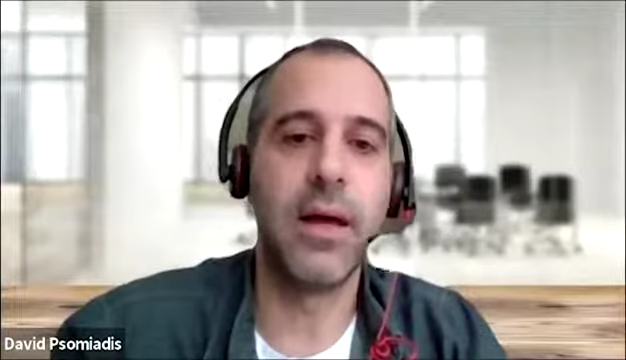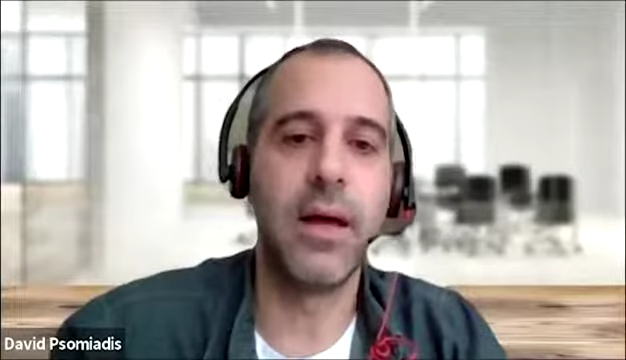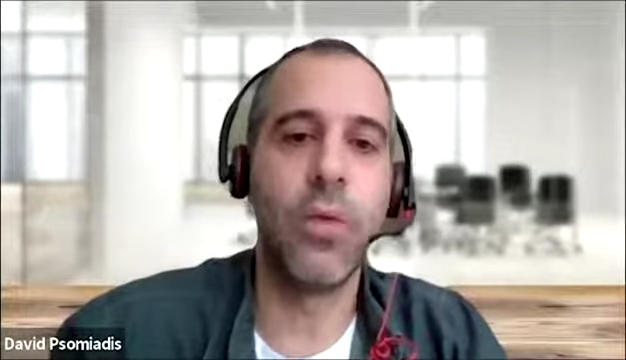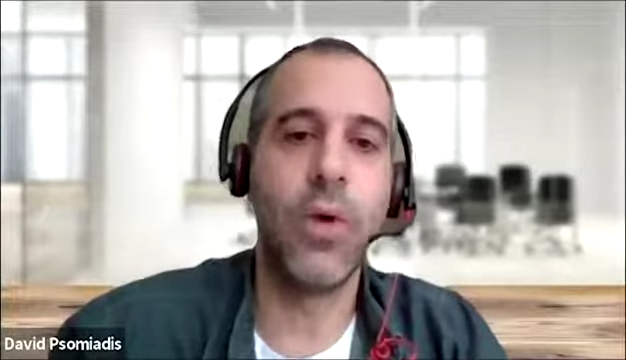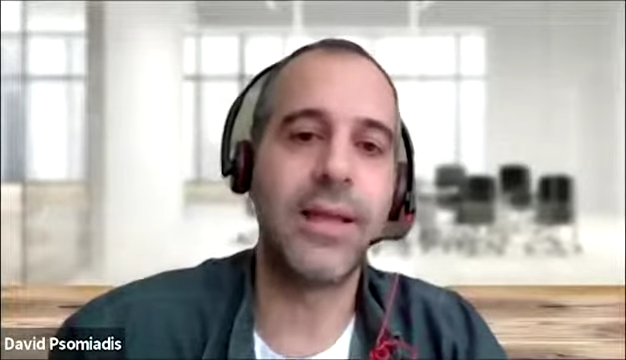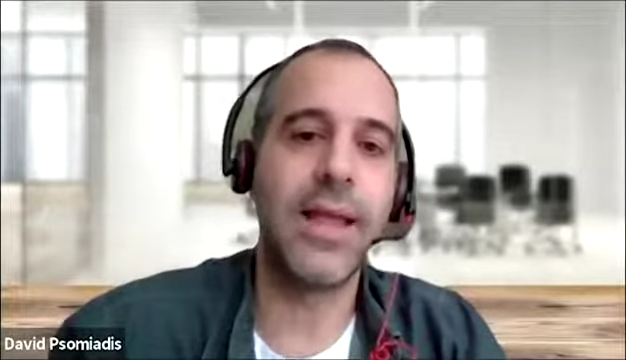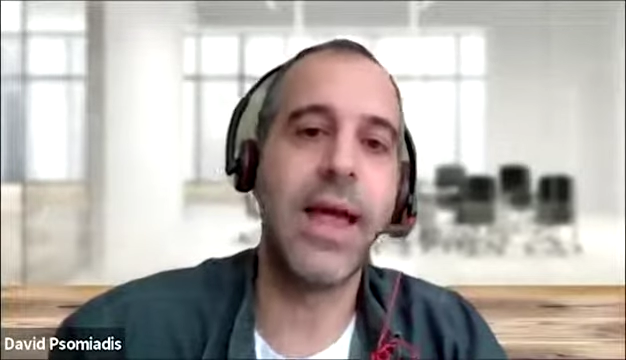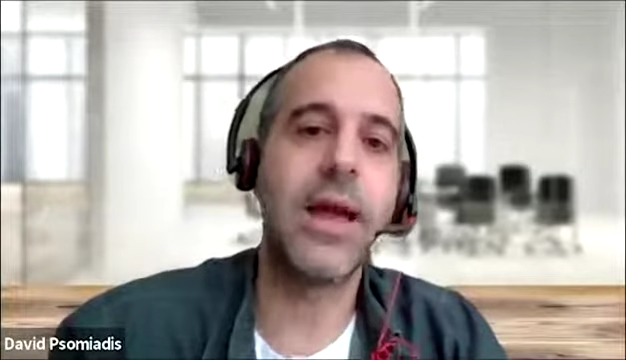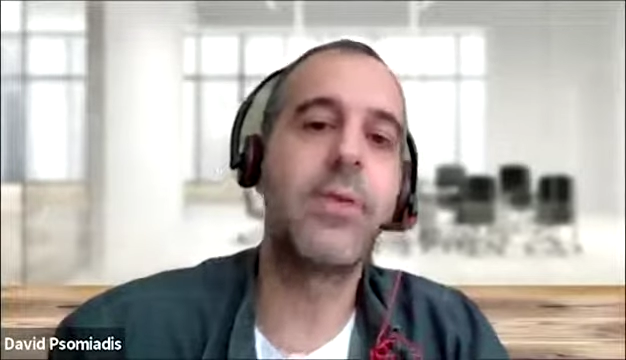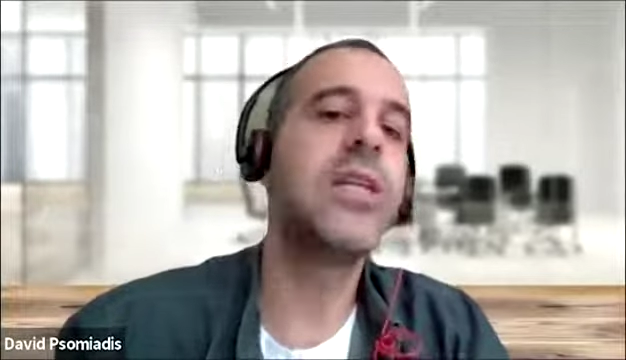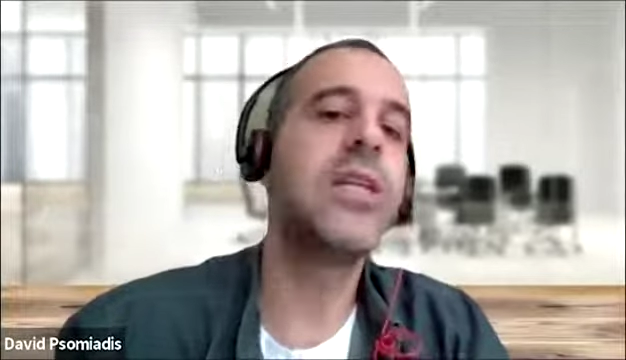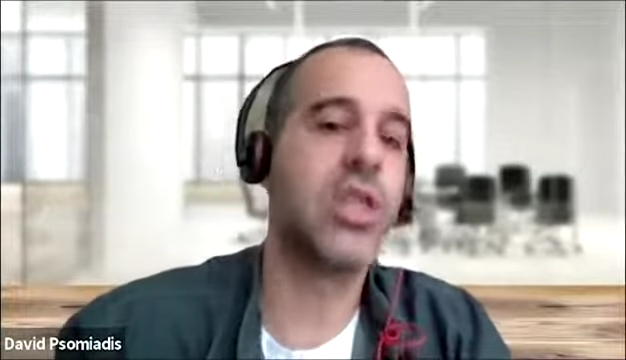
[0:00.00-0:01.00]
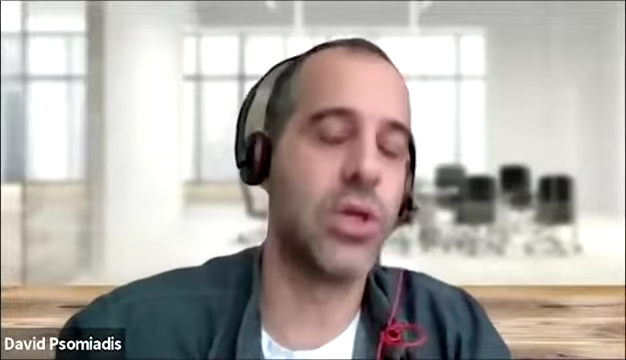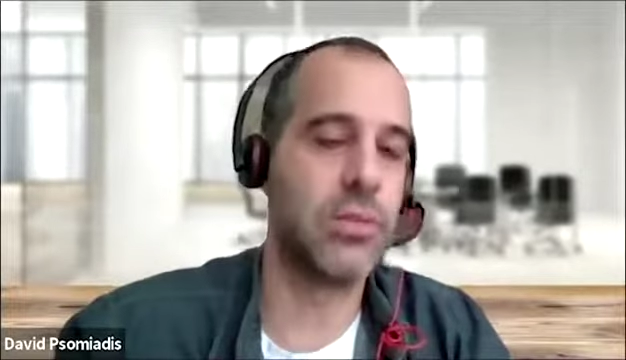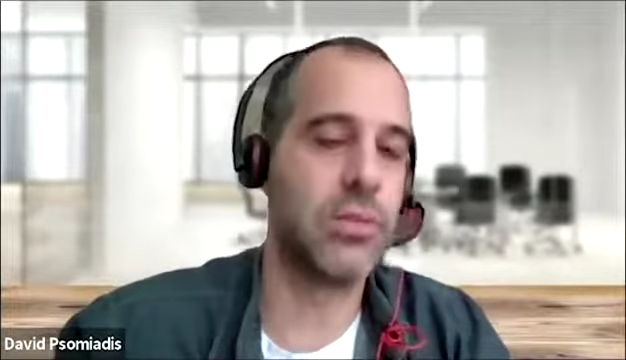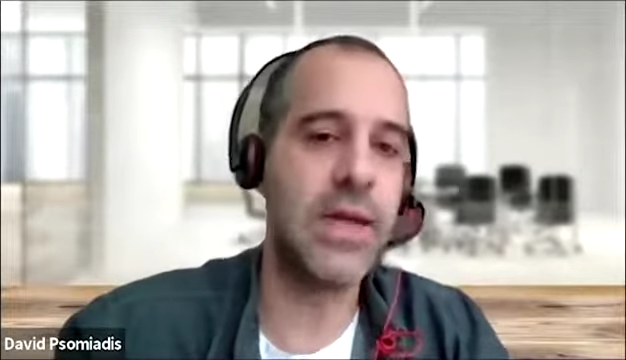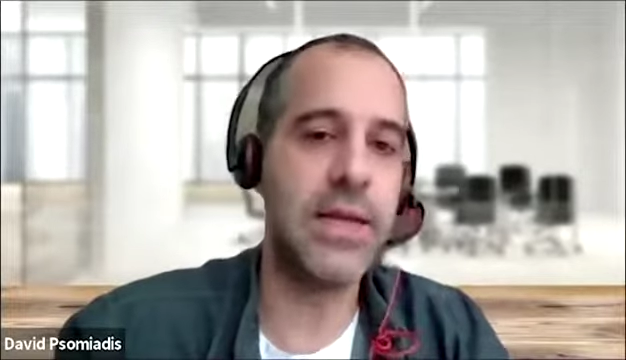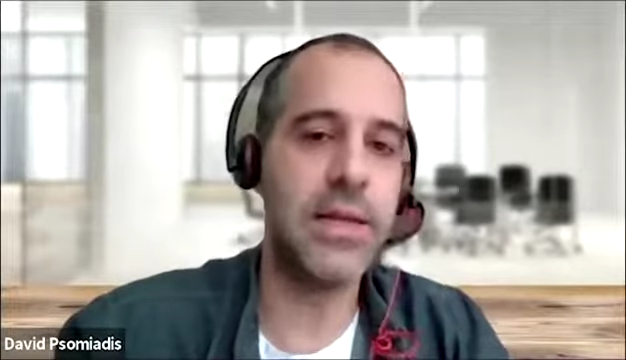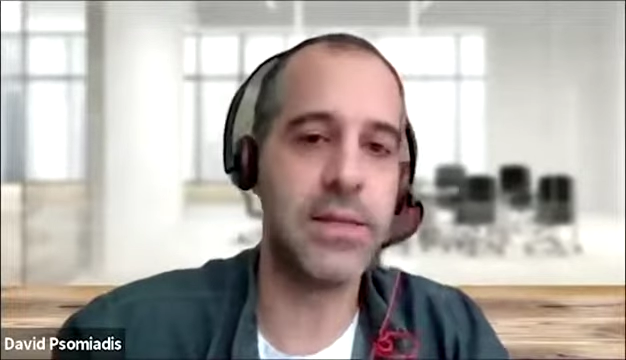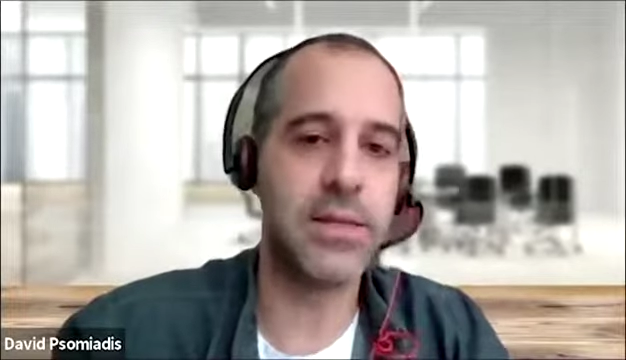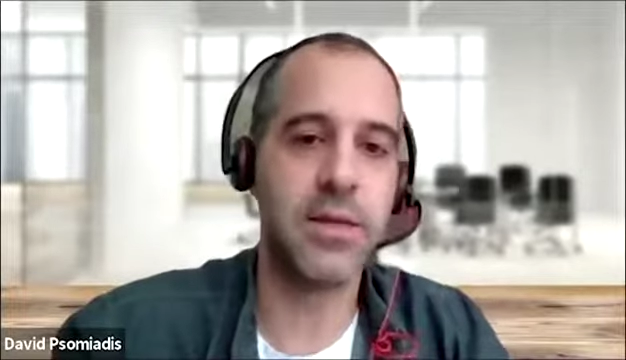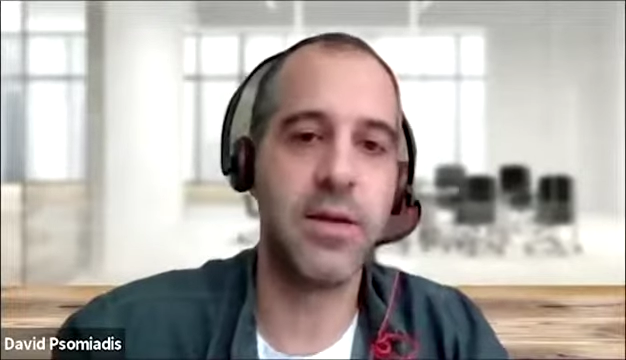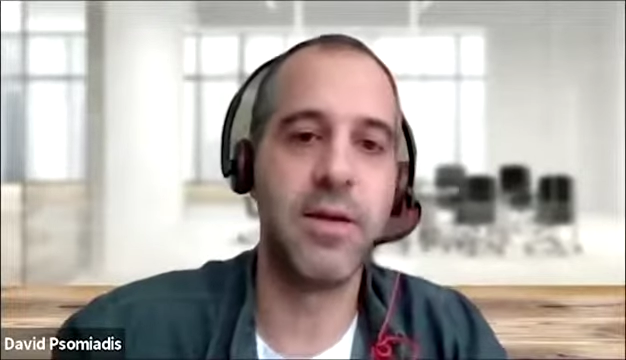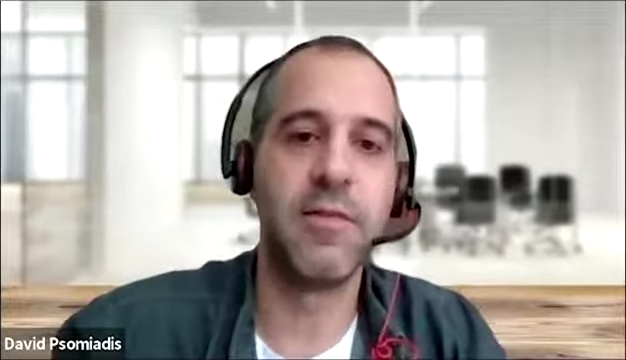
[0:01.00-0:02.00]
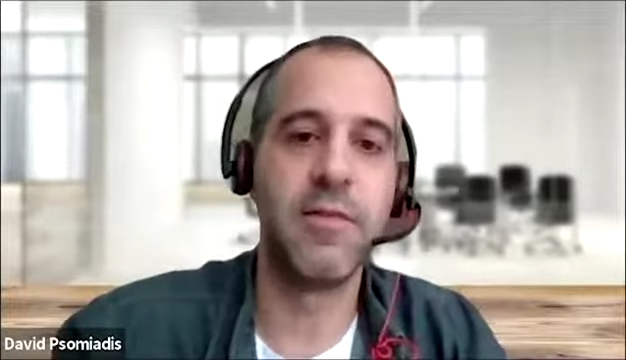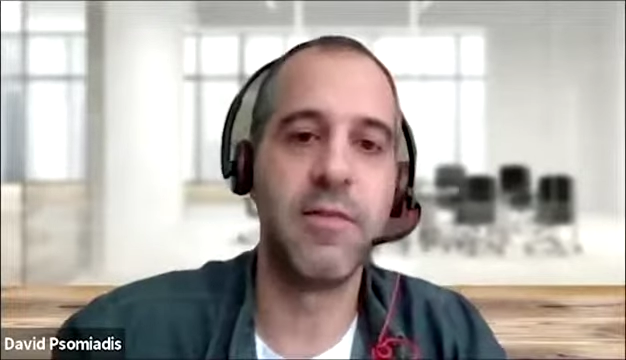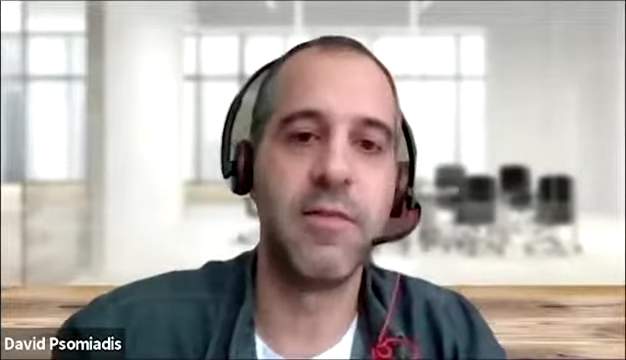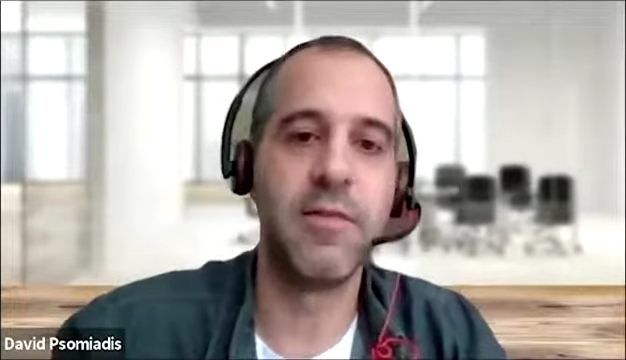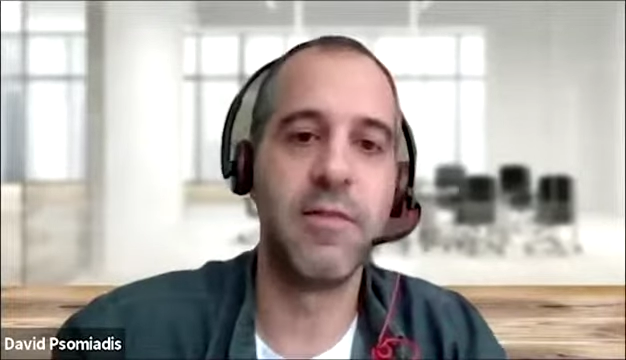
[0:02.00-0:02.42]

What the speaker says: what a region means for